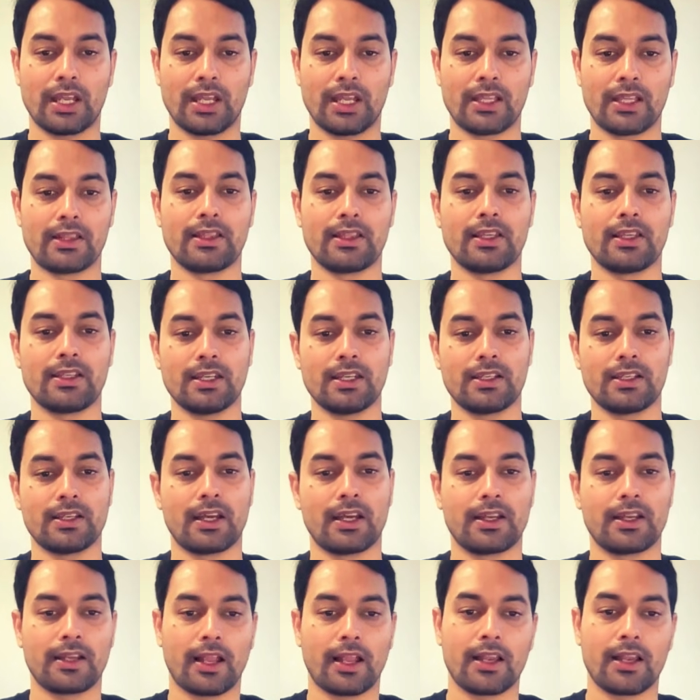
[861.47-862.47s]
in the data
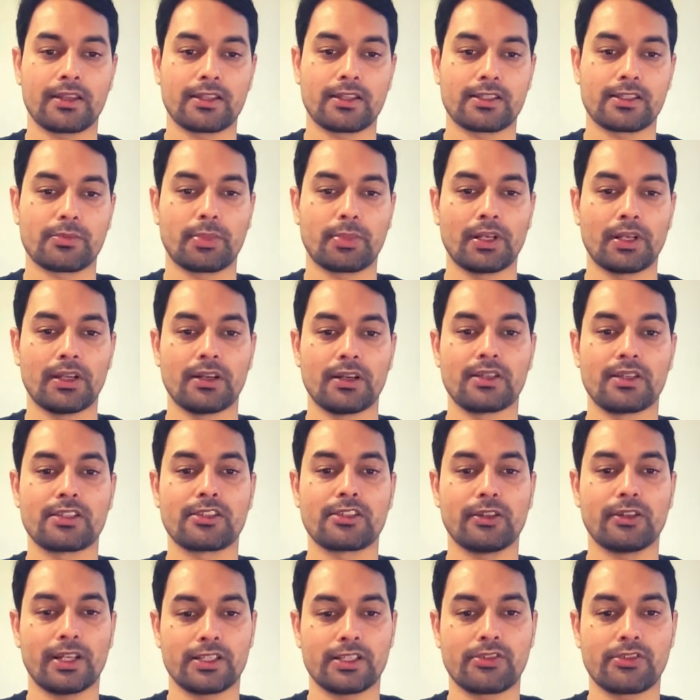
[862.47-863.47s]
analytics pillar.
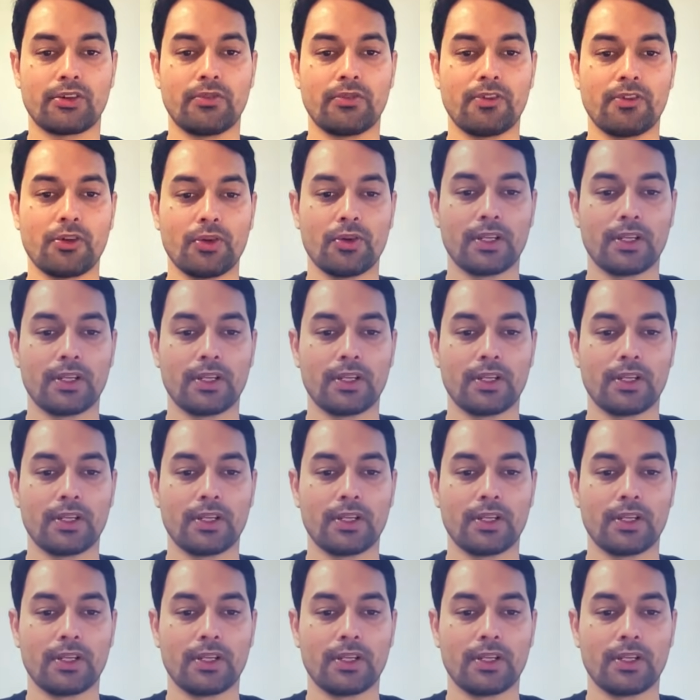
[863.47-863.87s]
So let's review